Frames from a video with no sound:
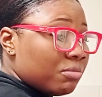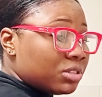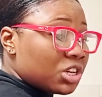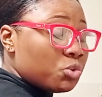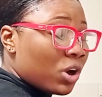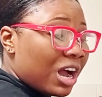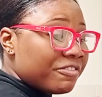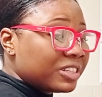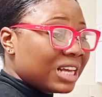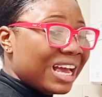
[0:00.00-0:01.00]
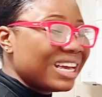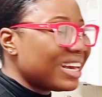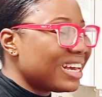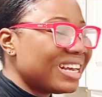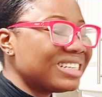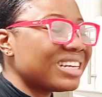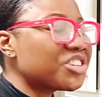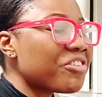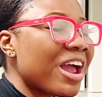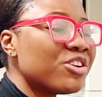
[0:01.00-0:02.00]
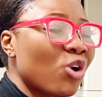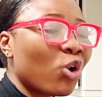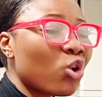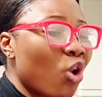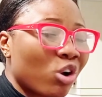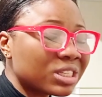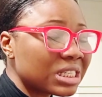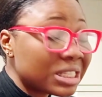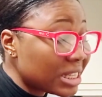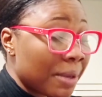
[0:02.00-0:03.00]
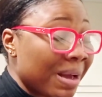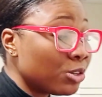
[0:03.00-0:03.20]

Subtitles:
skilled worker visa, is a try your luck system.